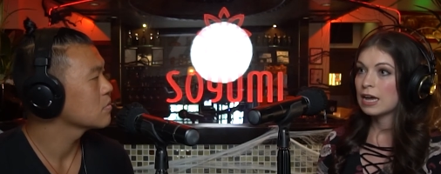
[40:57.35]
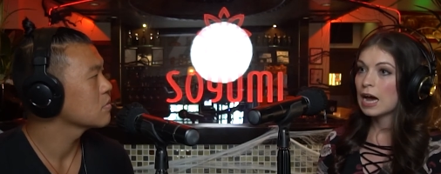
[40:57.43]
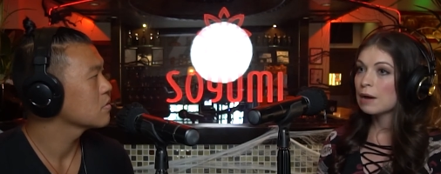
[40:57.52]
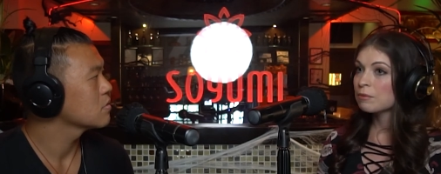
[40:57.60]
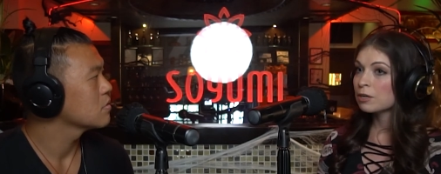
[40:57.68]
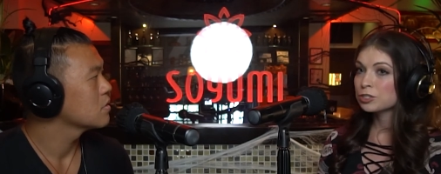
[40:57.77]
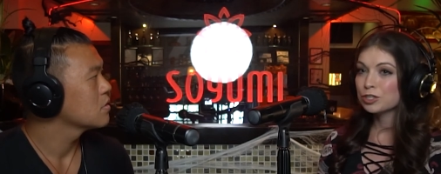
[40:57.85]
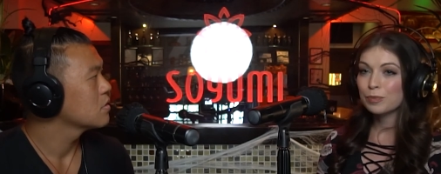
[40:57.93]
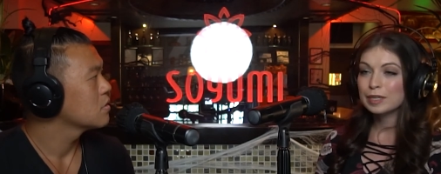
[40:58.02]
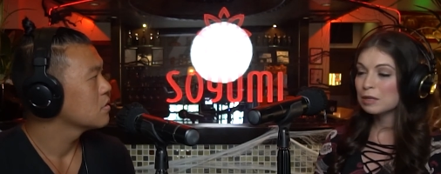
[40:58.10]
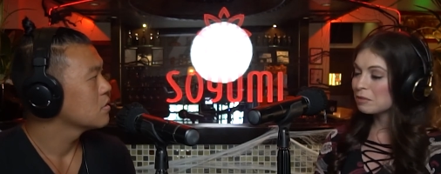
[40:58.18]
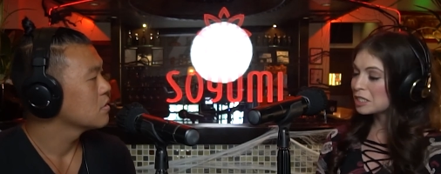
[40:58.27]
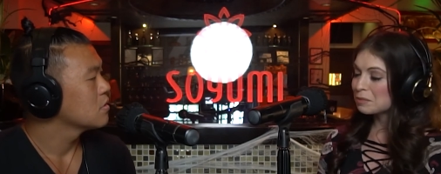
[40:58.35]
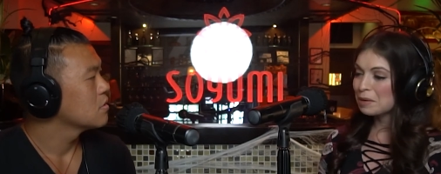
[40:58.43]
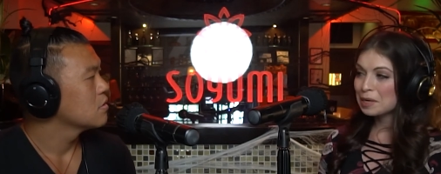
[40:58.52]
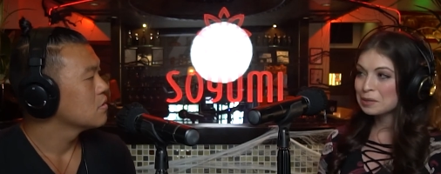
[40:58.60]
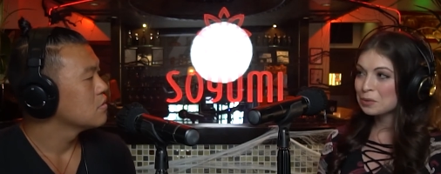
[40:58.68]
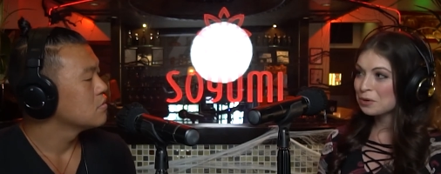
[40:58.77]
Speaker 1: I'm not sure where the Miss
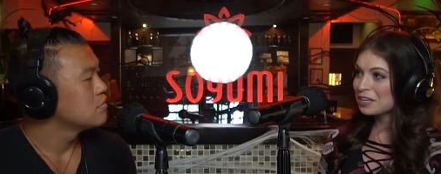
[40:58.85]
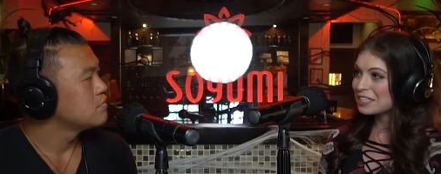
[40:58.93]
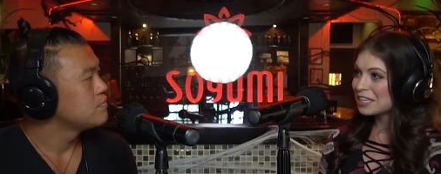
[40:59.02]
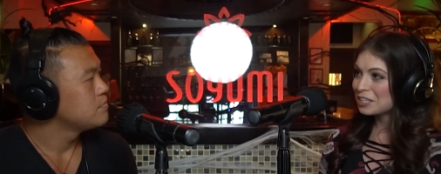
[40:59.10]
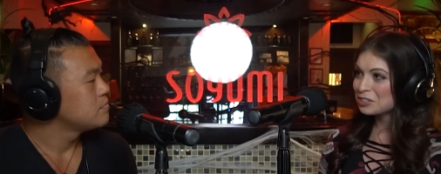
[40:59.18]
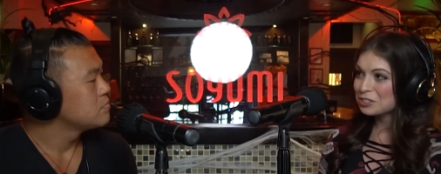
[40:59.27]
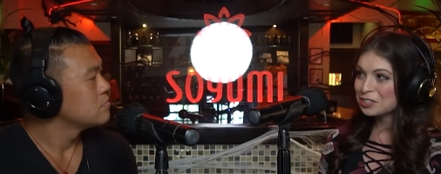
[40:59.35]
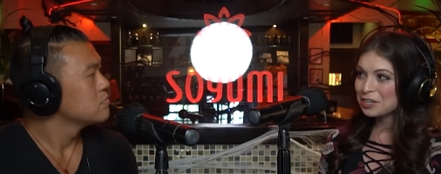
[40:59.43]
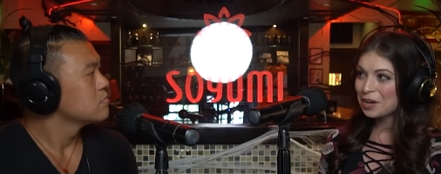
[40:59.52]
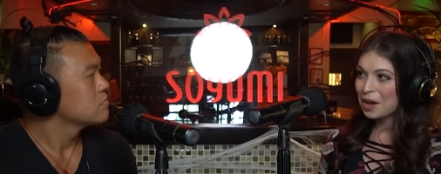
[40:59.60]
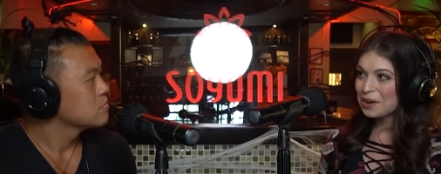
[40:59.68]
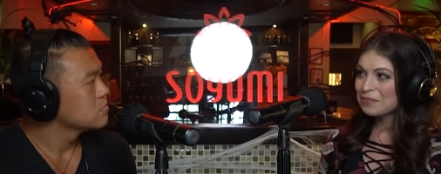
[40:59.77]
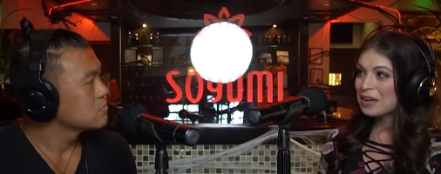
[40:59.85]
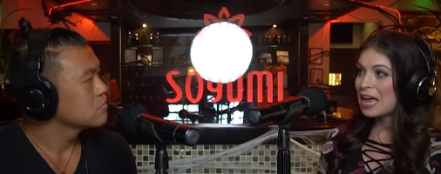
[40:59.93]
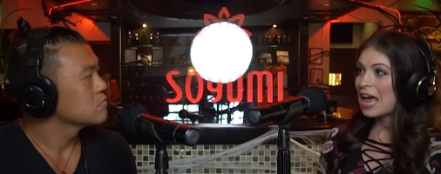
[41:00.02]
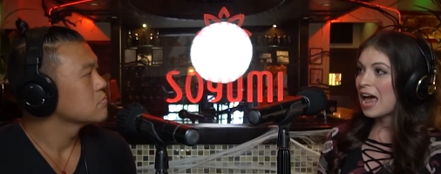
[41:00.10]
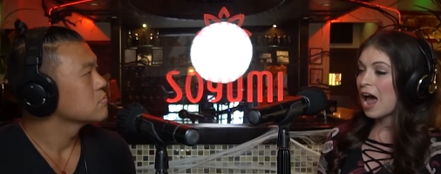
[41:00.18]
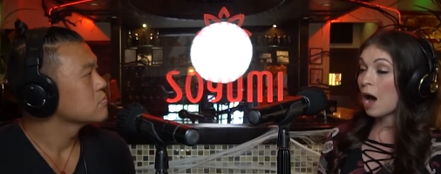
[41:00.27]
America organization is going to go.
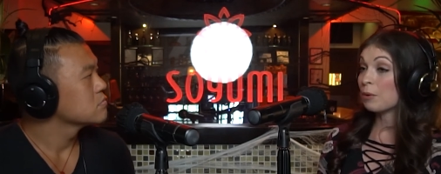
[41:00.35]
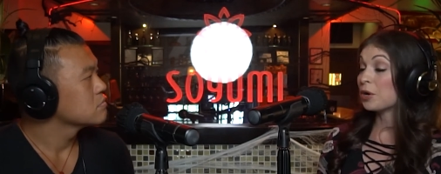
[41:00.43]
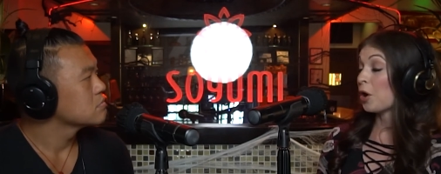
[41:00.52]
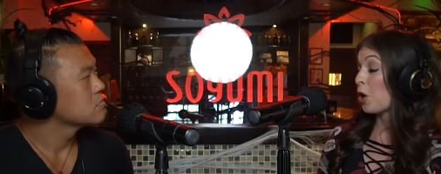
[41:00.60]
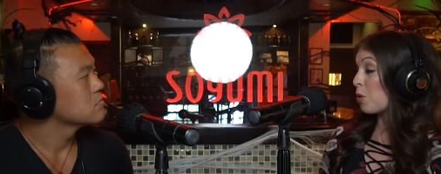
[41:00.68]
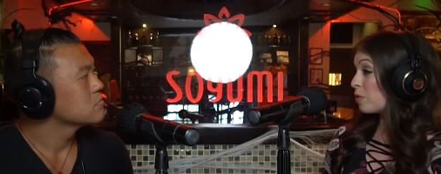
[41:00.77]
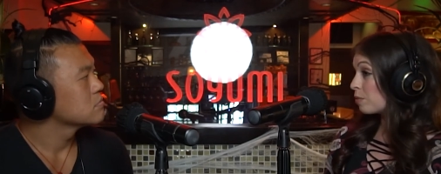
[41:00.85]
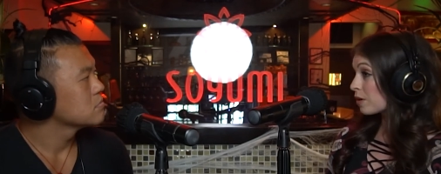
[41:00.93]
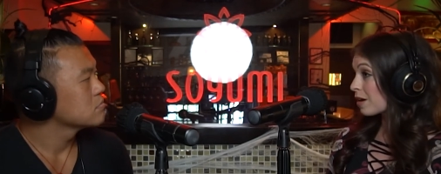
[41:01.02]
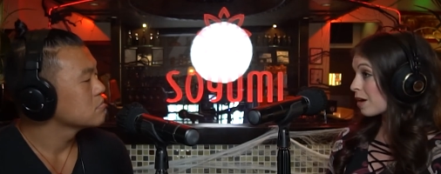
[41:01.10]
I would hope it would